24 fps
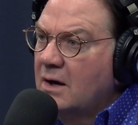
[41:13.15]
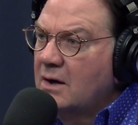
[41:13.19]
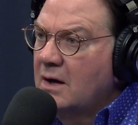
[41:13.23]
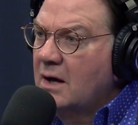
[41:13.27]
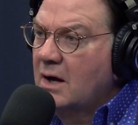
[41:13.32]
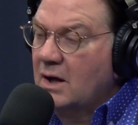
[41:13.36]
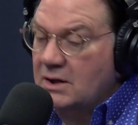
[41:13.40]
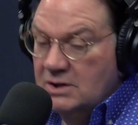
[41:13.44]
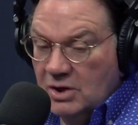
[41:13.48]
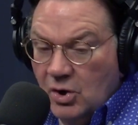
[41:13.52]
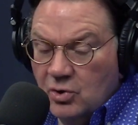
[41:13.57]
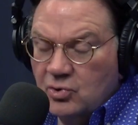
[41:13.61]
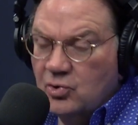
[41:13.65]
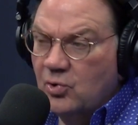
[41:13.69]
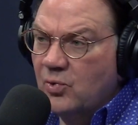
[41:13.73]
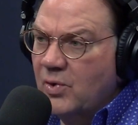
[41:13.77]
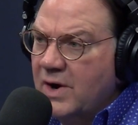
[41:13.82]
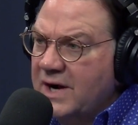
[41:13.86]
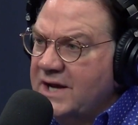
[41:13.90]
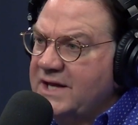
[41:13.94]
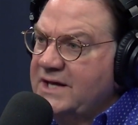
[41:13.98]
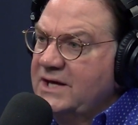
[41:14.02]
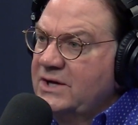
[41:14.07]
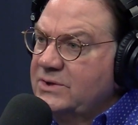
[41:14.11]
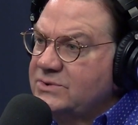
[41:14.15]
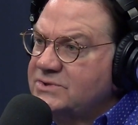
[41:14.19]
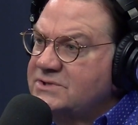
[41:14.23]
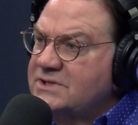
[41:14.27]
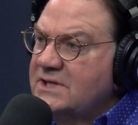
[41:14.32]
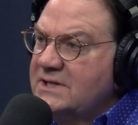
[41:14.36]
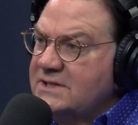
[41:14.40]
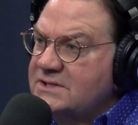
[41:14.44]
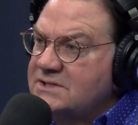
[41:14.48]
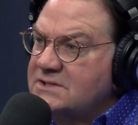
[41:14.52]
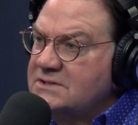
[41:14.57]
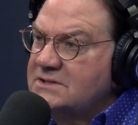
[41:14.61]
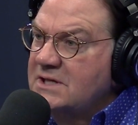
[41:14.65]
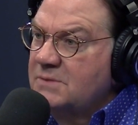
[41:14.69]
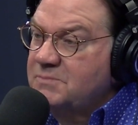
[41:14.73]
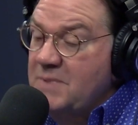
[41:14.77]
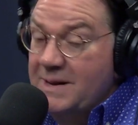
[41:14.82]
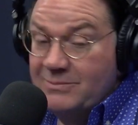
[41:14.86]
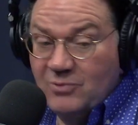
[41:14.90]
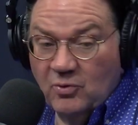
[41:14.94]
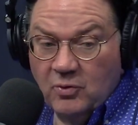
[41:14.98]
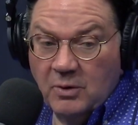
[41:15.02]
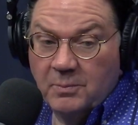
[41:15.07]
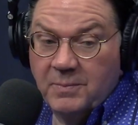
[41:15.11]
a local radio station that
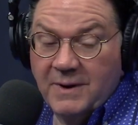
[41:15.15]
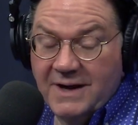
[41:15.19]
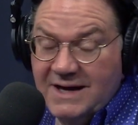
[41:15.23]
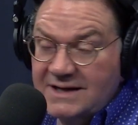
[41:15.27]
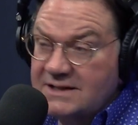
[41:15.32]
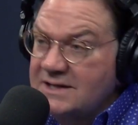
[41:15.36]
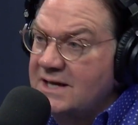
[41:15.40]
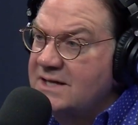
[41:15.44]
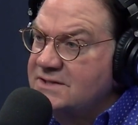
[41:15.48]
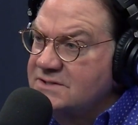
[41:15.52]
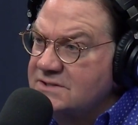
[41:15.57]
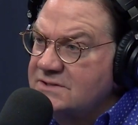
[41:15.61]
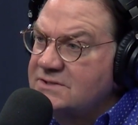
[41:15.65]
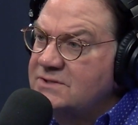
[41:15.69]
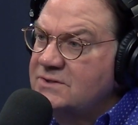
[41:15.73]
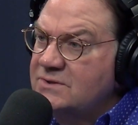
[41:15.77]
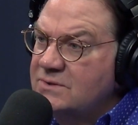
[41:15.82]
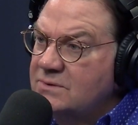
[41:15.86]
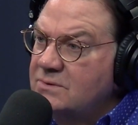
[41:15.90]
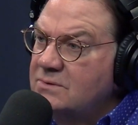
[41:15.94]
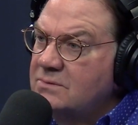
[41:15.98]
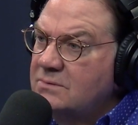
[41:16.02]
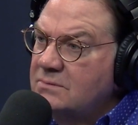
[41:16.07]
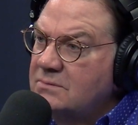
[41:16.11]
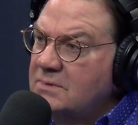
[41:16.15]
people would pay attention to